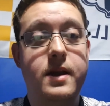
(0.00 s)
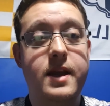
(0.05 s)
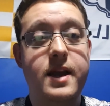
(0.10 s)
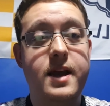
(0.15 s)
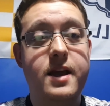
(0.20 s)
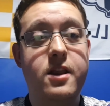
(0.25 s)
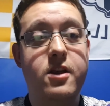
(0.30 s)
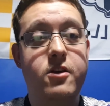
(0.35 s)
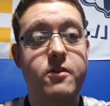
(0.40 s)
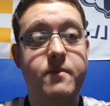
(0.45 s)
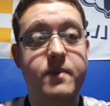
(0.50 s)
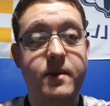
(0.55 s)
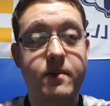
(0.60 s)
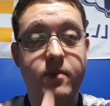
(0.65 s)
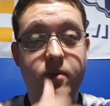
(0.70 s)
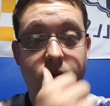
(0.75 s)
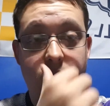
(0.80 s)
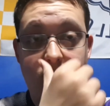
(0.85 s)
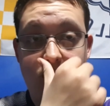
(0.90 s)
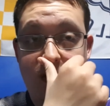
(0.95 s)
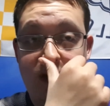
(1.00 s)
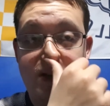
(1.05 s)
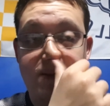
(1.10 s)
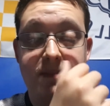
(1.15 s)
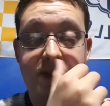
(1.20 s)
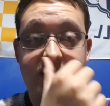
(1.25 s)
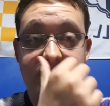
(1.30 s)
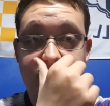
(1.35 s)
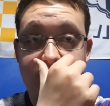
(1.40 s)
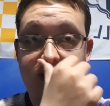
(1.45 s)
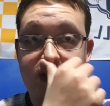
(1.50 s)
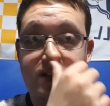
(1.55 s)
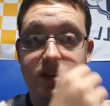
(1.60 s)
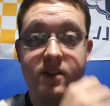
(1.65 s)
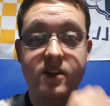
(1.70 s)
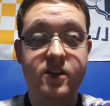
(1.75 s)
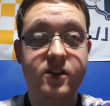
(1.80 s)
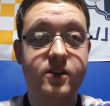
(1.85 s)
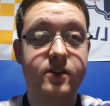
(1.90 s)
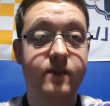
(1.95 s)
Hello people and welcome back to
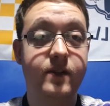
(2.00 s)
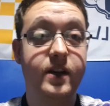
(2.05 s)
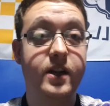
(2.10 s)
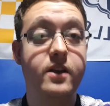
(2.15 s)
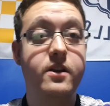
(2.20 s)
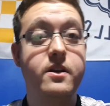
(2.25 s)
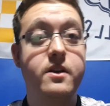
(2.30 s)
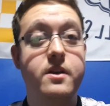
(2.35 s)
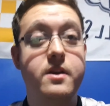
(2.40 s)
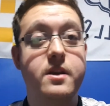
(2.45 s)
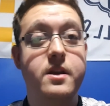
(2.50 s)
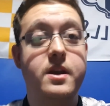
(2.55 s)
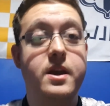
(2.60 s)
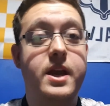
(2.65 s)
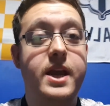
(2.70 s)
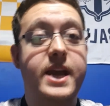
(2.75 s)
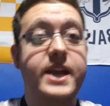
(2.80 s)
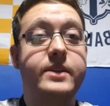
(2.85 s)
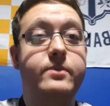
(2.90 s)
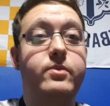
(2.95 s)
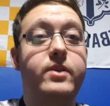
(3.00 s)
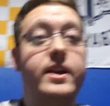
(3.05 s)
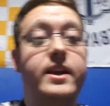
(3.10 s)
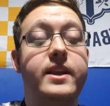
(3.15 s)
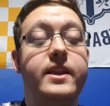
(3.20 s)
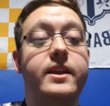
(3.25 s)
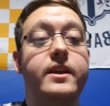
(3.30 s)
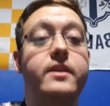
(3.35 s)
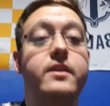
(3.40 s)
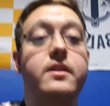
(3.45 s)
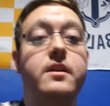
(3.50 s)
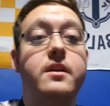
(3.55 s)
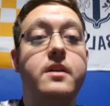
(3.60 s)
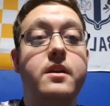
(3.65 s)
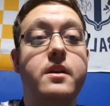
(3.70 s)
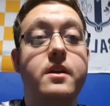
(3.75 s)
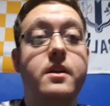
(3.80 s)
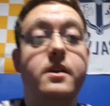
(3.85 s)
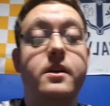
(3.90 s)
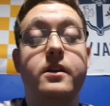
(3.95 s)
another YouTube video. It's Brandon here.
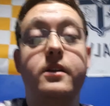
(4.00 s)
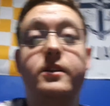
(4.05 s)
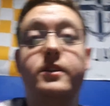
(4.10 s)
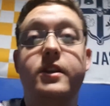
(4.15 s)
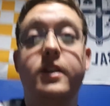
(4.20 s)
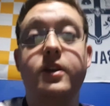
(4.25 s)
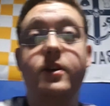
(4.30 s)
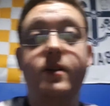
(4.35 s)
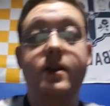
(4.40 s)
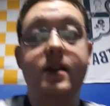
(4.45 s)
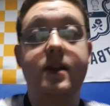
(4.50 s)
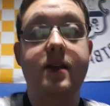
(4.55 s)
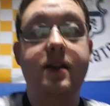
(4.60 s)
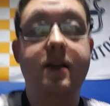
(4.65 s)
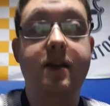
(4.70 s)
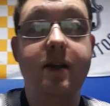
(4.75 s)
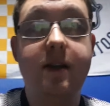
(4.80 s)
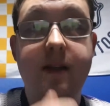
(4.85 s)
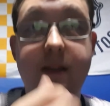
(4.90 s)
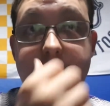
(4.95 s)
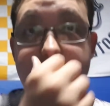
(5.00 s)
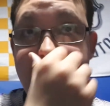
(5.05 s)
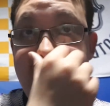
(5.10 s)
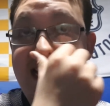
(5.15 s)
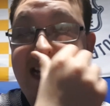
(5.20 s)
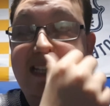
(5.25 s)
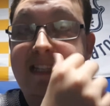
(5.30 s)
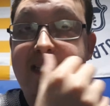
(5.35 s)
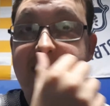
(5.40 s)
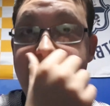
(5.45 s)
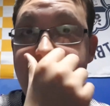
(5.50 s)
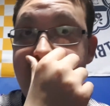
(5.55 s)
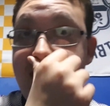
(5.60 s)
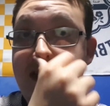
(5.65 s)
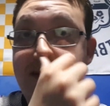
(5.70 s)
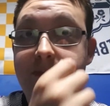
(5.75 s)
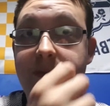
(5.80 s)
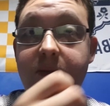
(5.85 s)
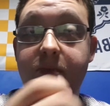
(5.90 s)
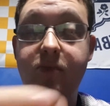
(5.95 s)
So yes, I didn't
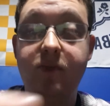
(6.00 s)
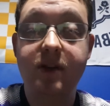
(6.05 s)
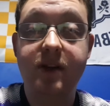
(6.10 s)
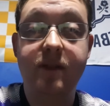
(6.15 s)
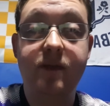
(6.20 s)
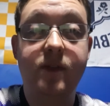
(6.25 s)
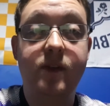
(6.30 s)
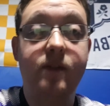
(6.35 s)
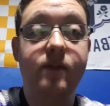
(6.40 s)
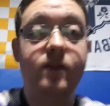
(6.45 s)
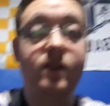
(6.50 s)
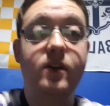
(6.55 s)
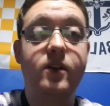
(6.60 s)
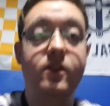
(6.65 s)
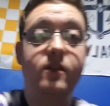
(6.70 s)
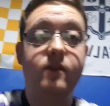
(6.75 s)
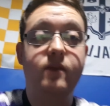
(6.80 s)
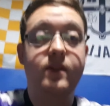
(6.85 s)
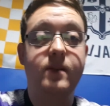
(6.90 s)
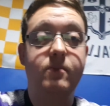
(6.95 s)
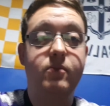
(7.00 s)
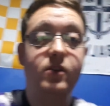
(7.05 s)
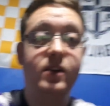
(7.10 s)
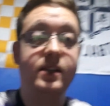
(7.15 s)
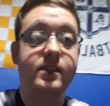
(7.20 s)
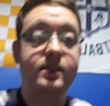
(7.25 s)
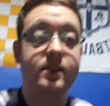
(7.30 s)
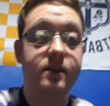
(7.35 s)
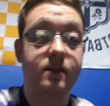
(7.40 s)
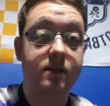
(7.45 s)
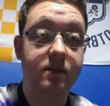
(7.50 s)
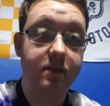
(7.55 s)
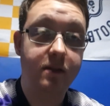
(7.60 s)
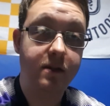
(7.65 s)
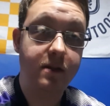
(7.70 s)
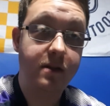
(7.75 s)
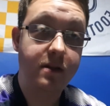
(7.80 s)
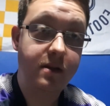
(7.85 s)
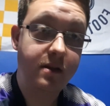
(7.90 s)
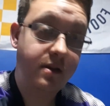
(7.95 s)
do my preview for Luton v Preston.
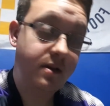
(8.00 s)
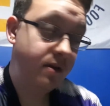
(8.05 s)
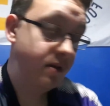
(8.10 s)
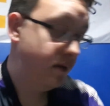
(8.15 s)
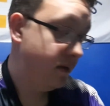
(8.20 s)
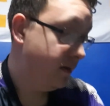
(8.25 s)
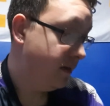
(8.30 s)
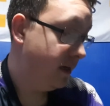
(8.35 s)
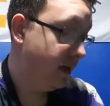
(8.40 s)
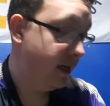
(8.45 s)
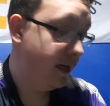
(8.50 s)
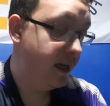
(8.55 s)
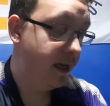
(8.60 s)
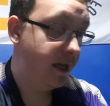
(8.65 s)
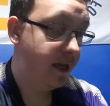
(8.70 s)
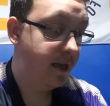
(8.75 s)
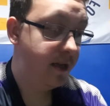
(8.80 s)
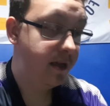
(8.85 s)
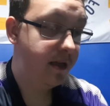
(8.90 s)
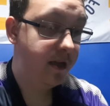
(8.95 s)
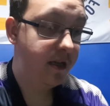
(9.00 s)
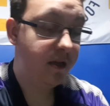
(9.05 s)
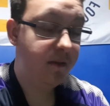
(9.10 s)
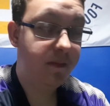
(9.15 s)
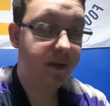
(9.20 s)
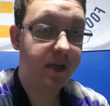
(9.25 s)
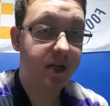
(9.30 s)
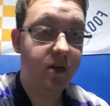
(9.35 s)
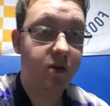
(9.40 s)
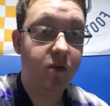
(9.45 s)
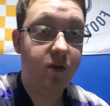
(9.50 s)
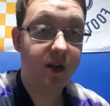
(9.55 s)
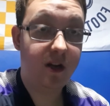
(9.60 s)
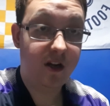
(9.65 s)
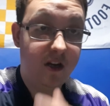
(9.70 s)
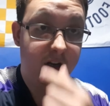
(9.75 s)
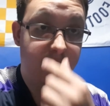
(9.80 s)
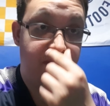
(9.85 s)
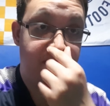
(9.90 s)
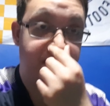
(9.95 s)
I'm being quite
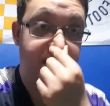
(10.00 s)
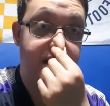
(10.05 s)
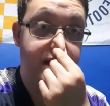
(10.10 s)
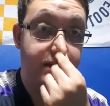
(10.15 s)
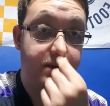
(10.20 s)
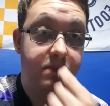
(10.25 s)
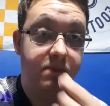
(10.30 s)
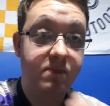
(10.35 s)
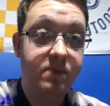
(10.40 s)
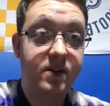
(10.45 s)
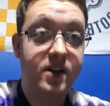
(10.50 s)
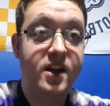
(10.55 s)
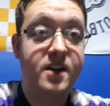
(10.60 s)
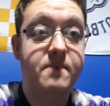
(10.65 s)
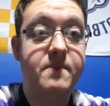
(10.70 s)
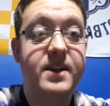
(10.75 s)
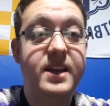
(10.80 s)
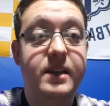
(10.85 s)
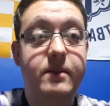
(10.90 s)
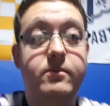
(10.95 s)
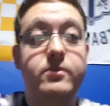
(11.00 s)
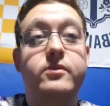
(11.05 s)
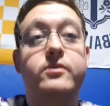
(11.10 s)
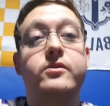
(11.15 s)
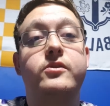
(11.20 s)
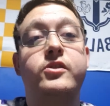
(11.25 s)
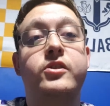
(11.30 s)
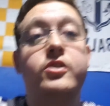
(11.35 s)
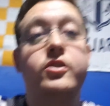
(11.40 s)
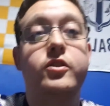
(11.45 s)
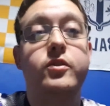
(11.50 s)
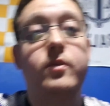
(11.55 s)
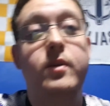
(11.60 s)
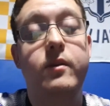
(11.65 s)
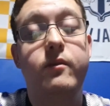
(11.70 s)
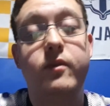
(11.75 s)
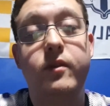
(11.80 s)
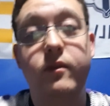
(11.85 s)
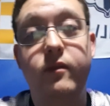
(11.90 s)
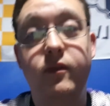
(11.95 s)
occupied, but I'm able to do a
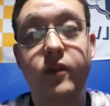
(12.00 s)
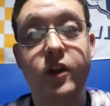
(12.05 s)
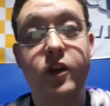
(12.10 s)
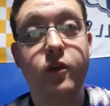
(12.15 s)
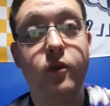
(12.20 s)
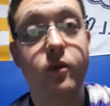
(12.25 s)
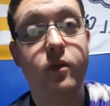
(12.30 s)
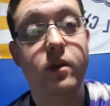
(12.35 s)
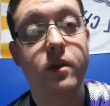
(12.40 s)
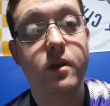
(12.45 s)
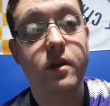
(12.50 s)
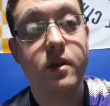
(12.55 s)
review